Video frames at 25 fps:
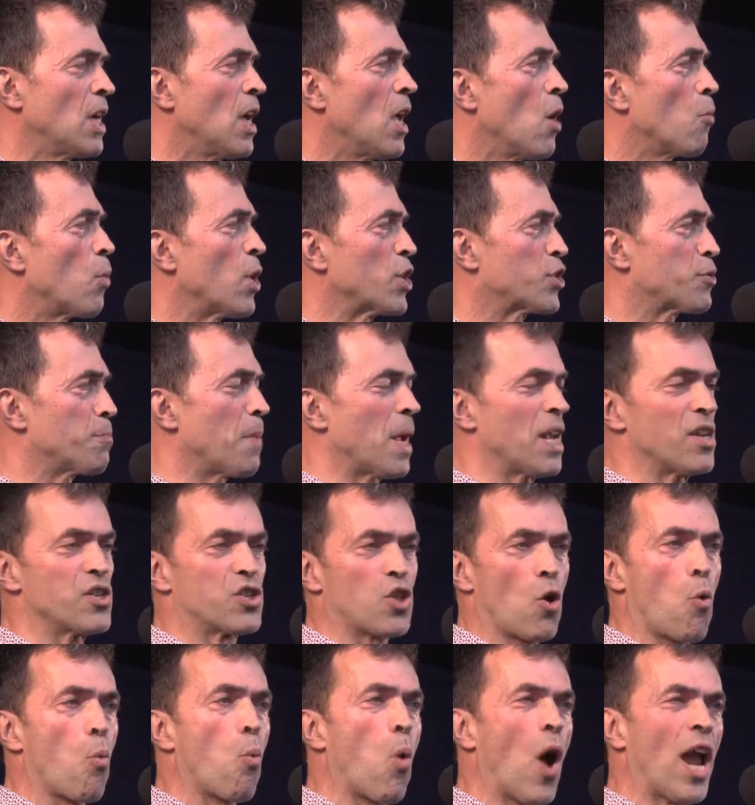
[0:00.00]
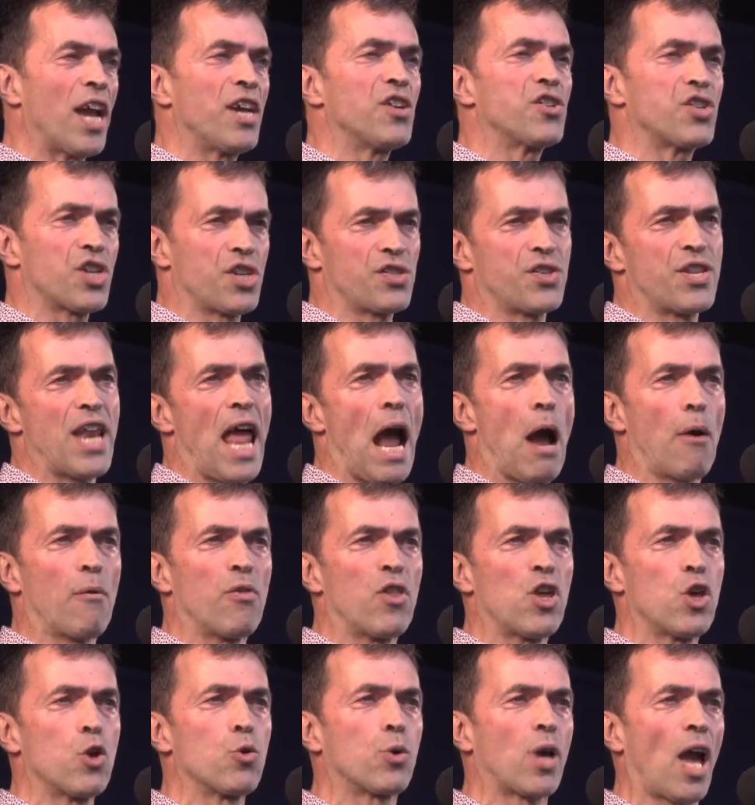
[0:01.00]
which means that wages now in
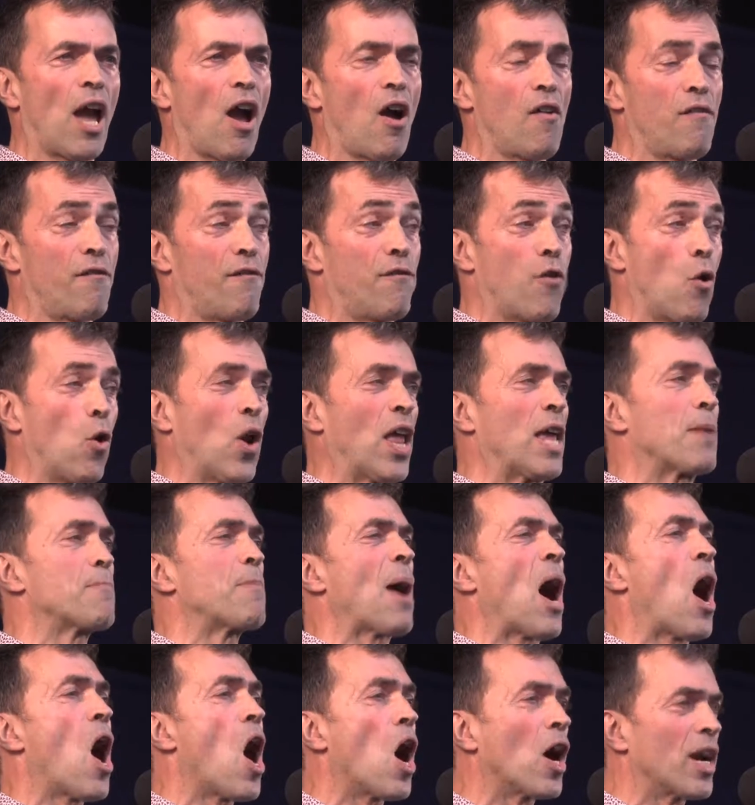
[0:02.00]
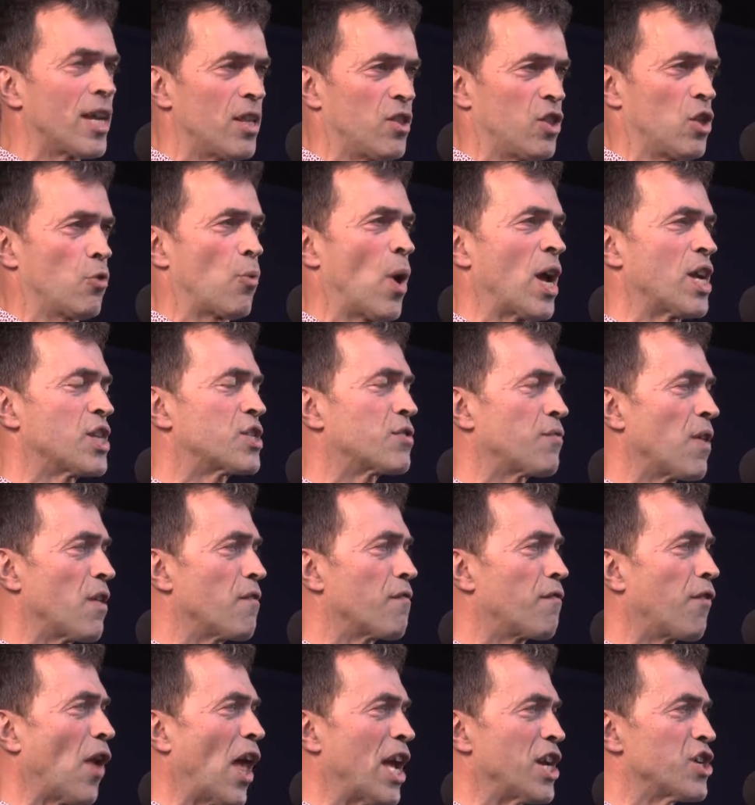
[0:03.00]
the UK are falling behind the rate of
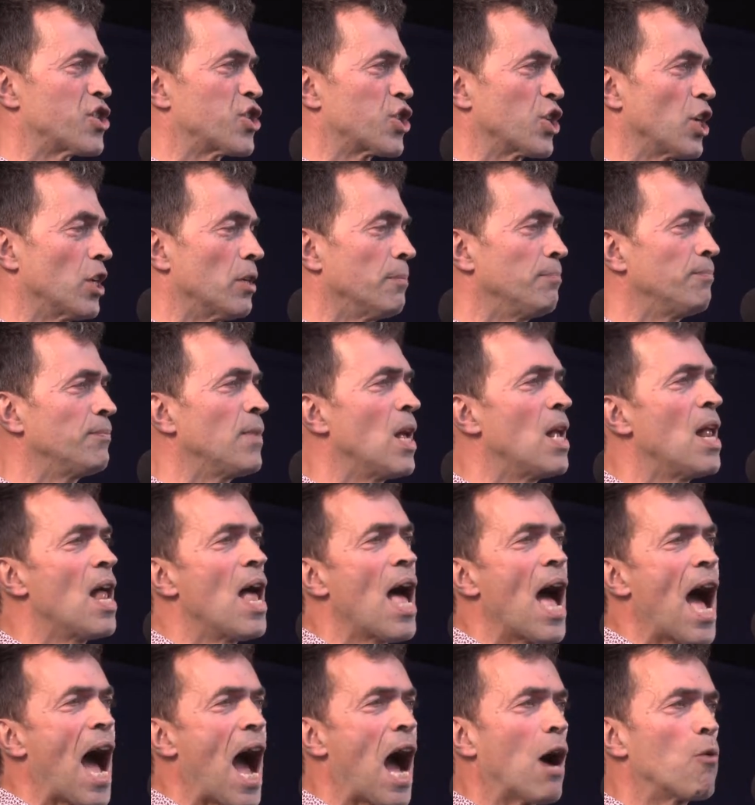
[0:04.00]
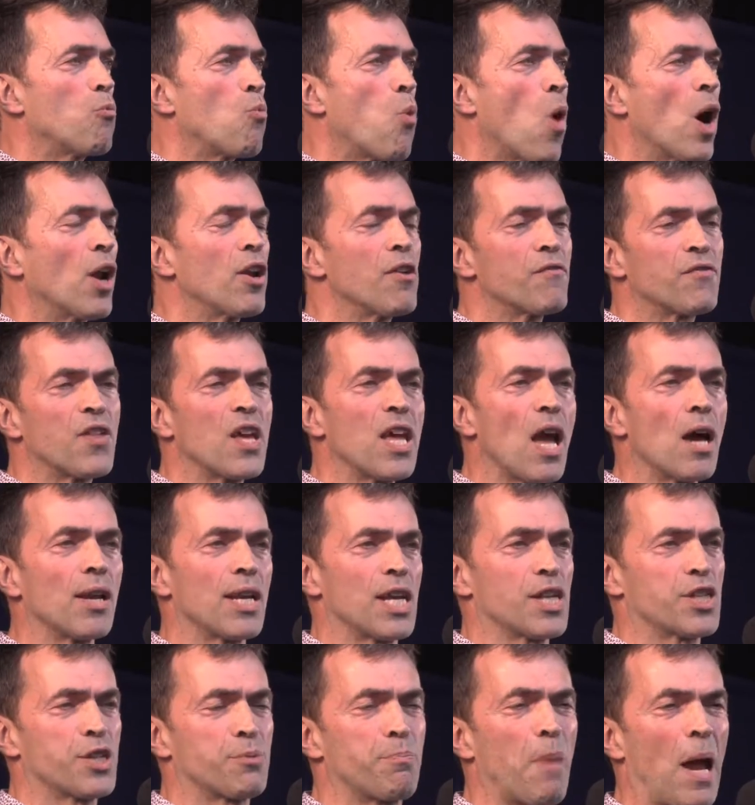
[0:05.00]
inflation. And one of the
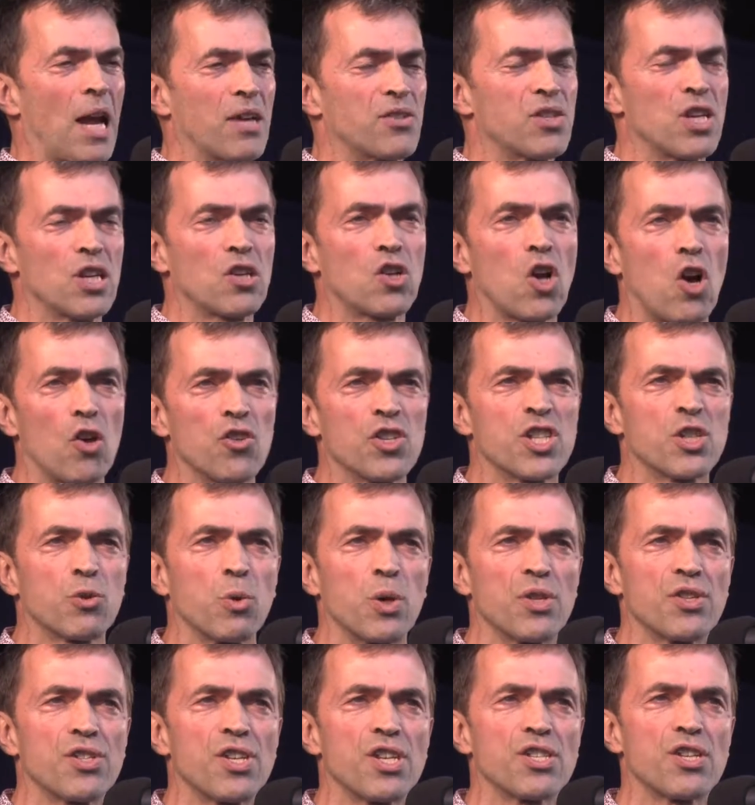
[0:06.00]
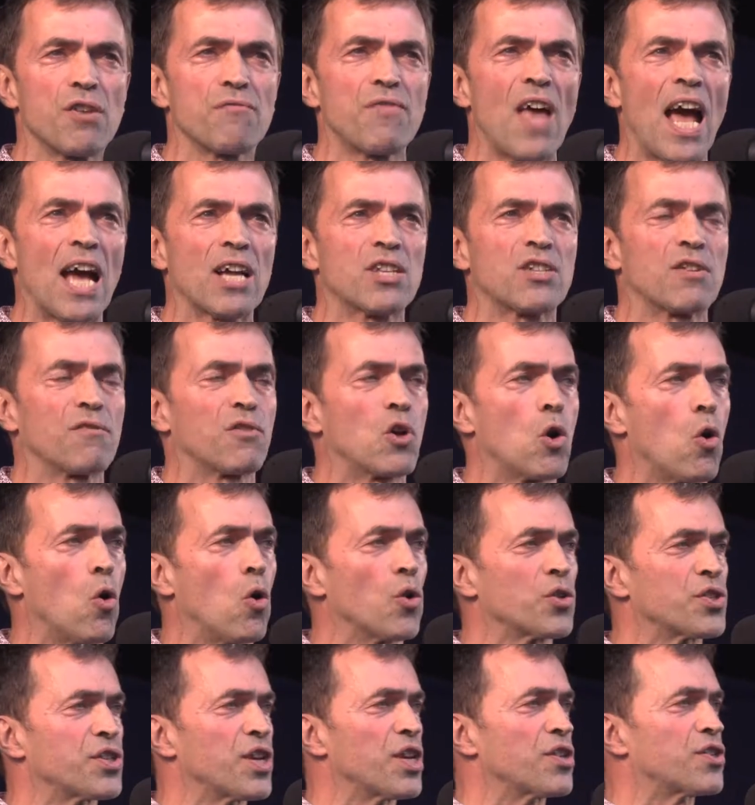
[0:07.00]
unexpected consequences of that, of
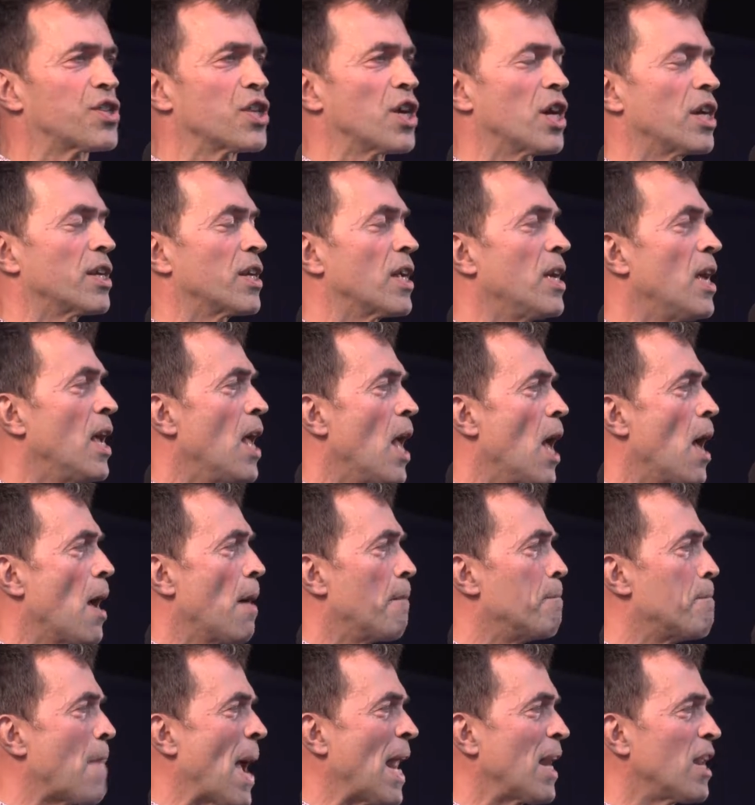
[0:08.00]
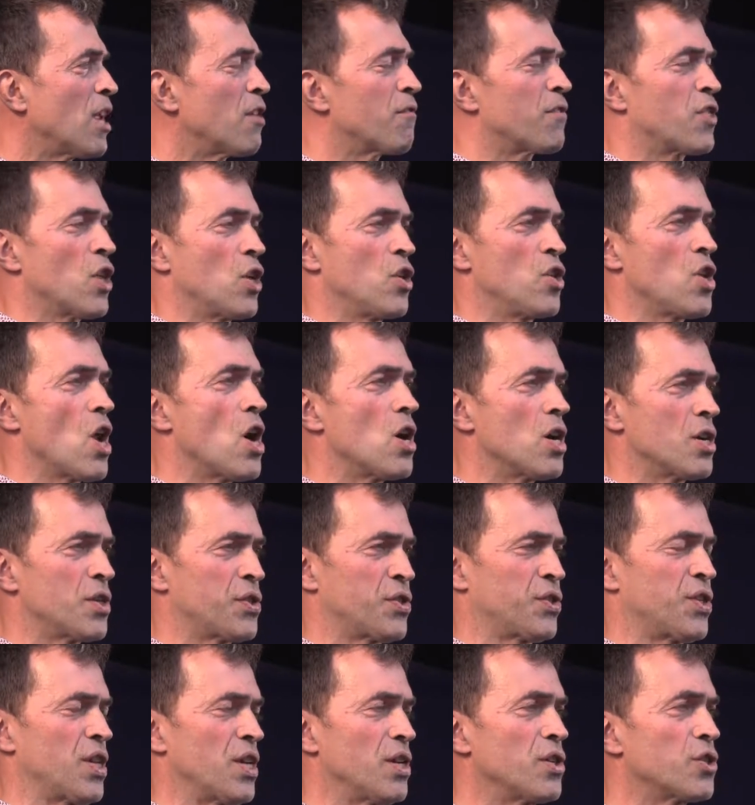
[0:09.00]
course, is that many of the
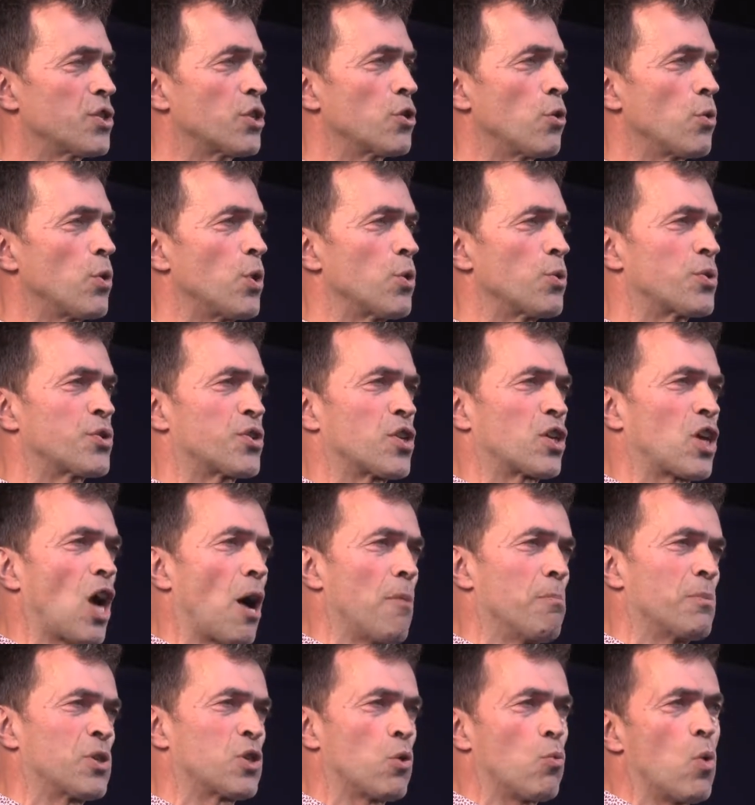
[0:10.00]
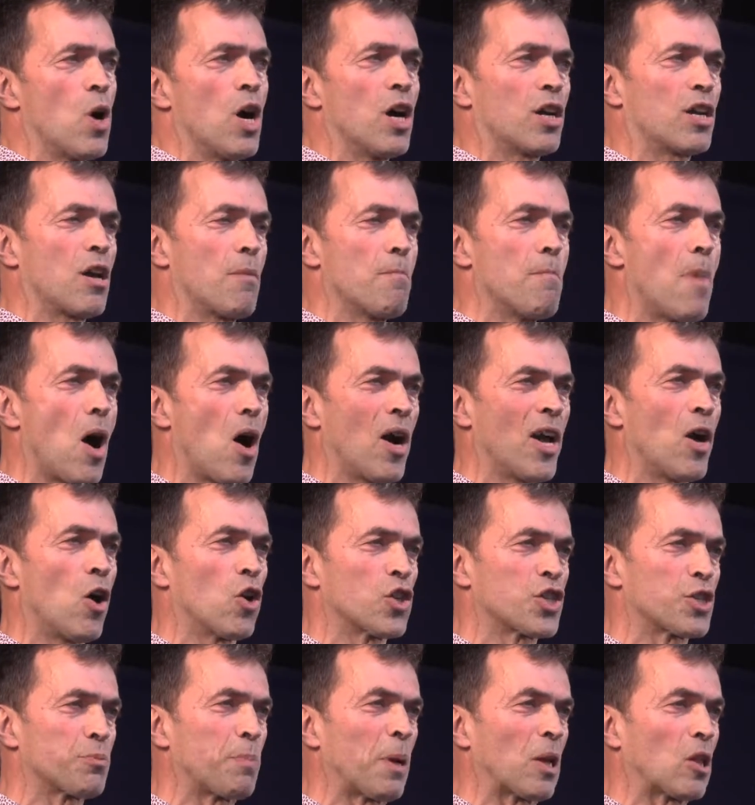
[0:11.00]
nurses who used to come to work at my
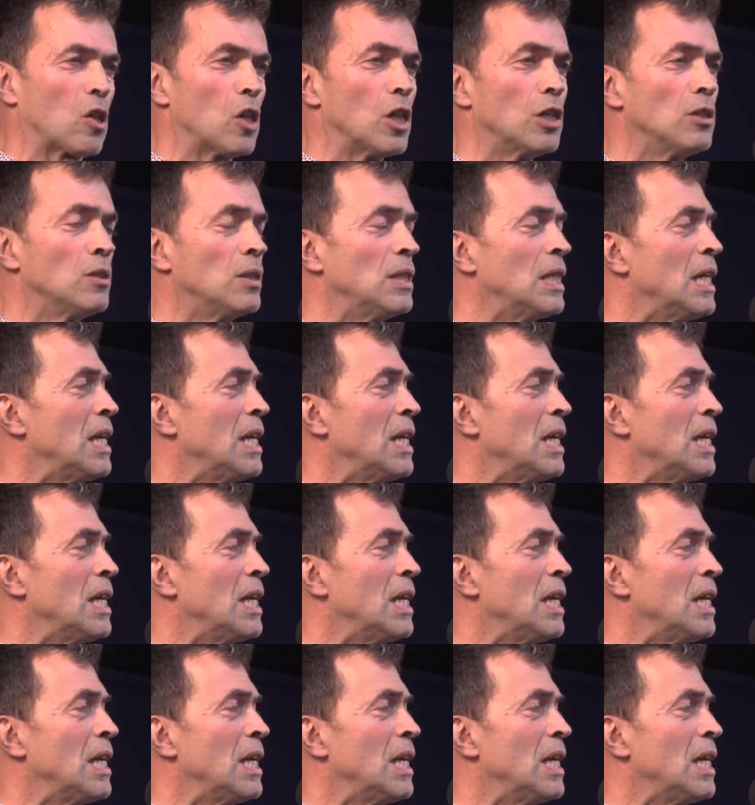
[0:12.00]
hospital,